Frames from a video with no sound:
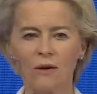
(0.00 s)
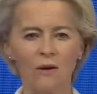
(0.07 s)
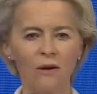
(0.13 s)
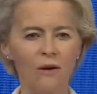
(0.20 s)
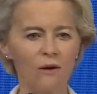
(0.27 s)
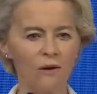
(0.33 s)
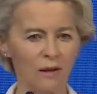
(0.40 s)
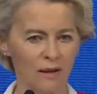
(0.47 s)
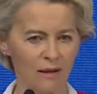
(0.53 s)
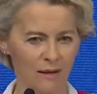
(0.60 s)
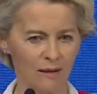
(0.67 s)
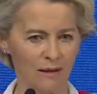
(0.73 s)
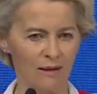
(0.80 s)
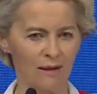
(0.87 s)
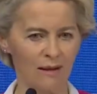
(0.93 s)
all
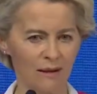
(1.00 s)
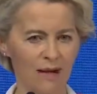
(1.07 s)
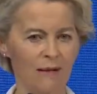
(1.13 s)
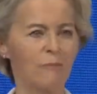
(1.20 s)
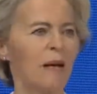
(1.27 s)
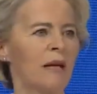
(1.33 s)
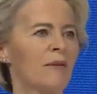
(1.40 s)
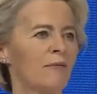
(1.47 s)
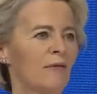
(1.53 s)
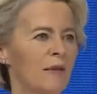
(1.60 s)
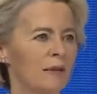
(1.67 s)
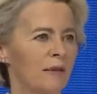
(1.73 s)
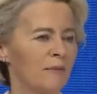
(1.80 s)
can benefit.